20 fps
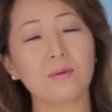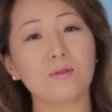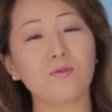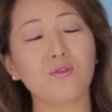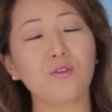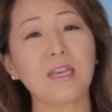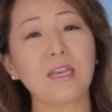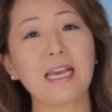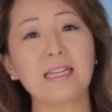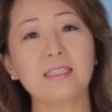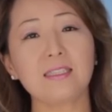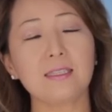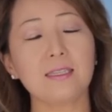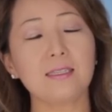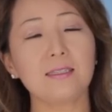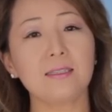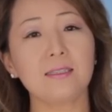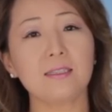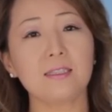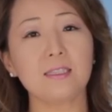creates
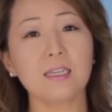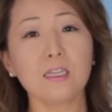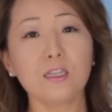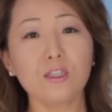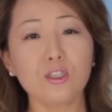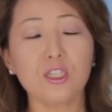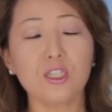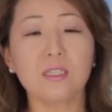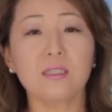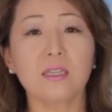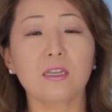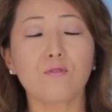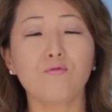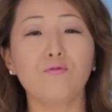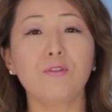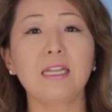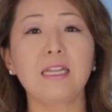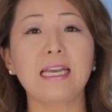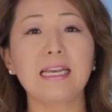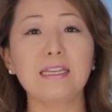this synergistic
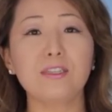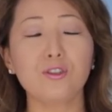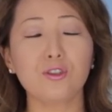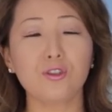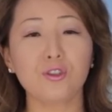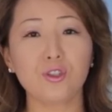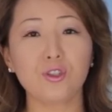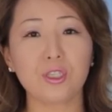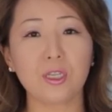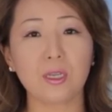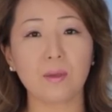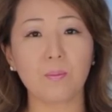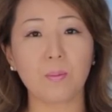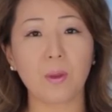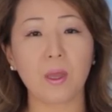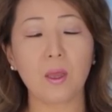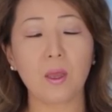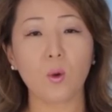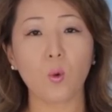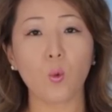relationship